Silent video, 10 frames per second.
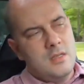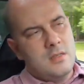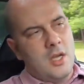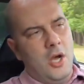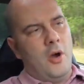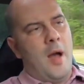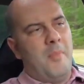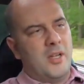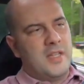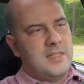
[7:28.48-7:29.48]
So I
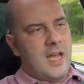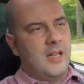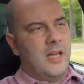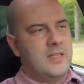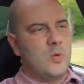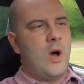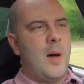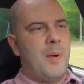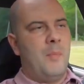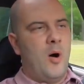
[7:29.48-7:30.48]
bought this LS
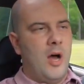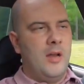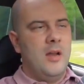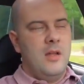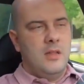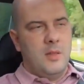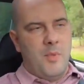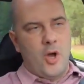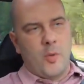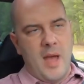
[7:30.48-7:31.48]
swap. I bought the
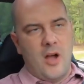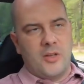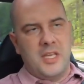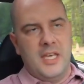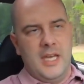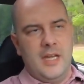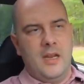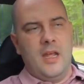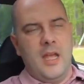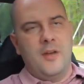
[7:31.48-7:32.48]
motor mount kit
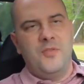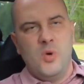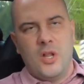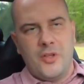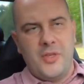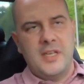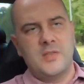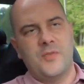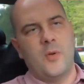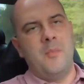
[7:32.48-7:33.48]
and a few other
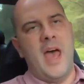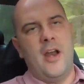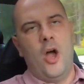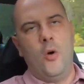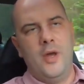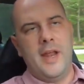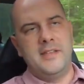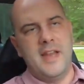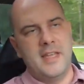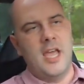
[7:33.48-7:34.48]
things from Matt Owen
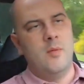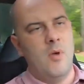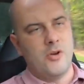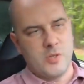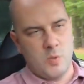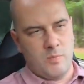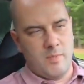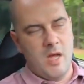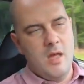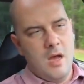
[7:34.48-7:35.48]
at Dedicated
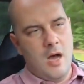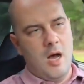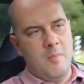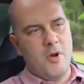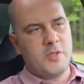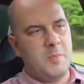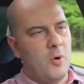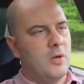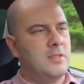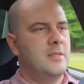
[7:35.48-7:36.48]

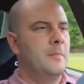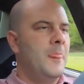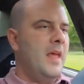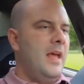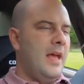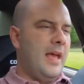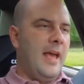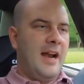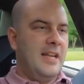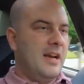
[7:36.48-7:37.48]
Motorsports,
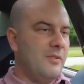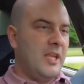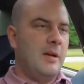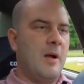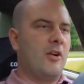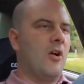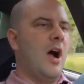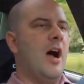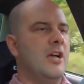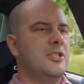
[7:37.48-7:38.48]
and I did everything in my
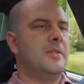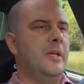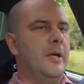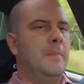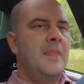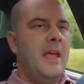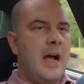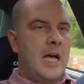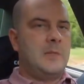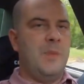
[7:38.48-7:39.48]
garage. You know,
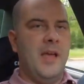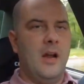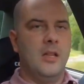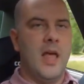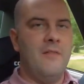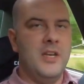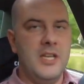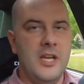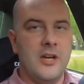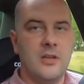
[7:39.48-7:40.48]
I spent
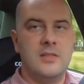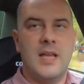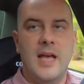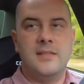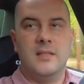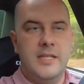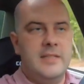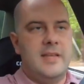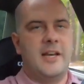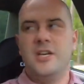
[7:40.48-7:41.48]
11 years as a
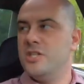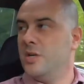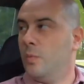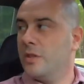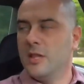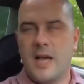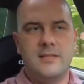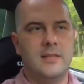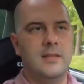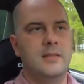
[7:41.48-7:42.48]
lead technician with
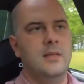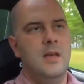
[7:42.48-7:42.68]
Lexus.